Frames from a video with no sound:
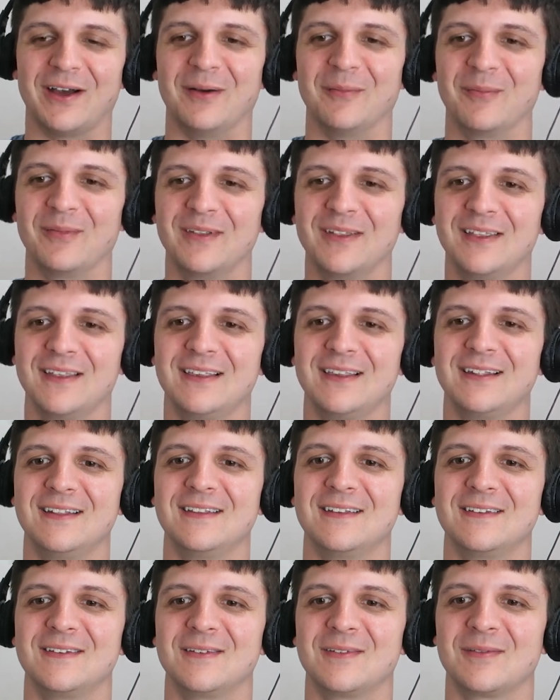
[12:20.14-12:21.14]
up.
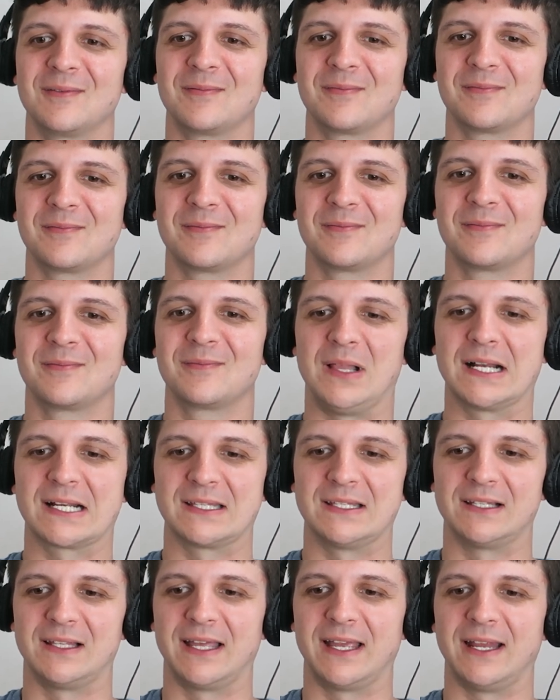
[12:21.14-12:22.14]

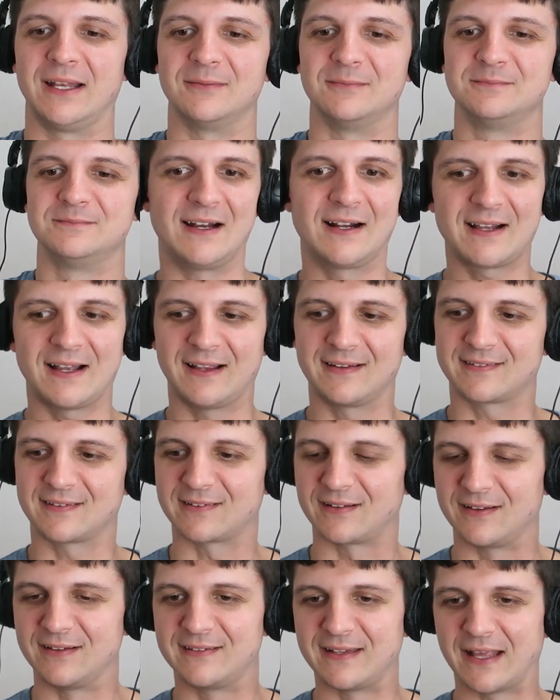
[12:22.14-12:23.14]
Blocking the lane. Tanaka has
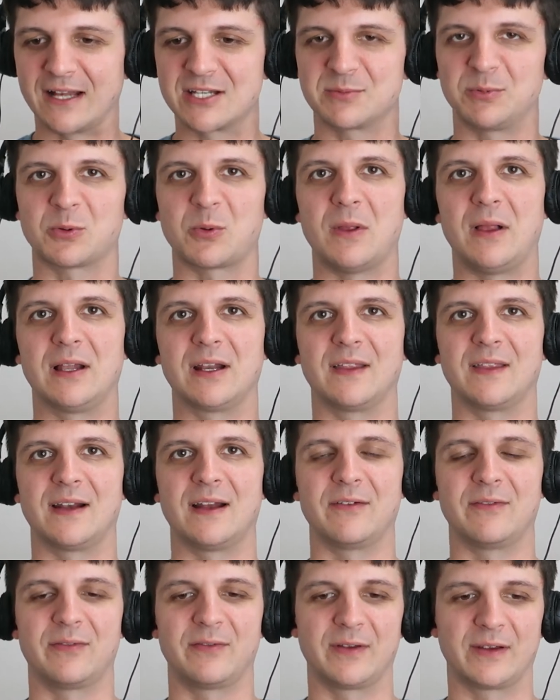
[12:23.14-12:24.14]
this intangible quality that
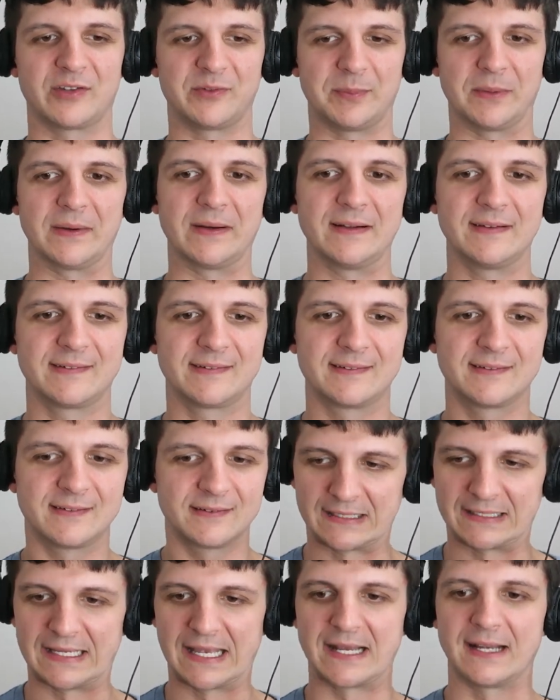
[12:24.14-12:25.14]
I've experienced
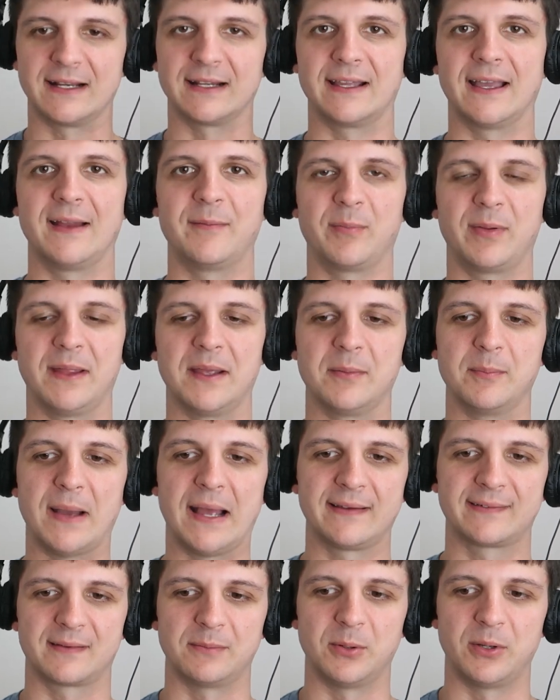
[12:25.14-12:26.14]
again and again playing
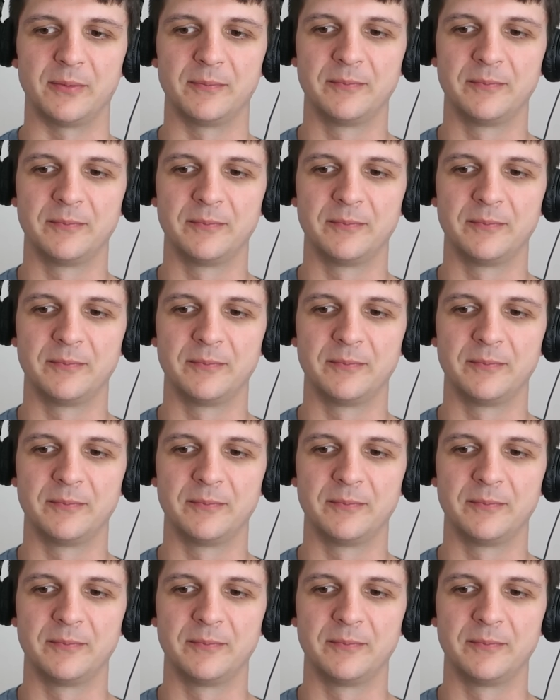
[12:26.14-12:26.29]
basketball.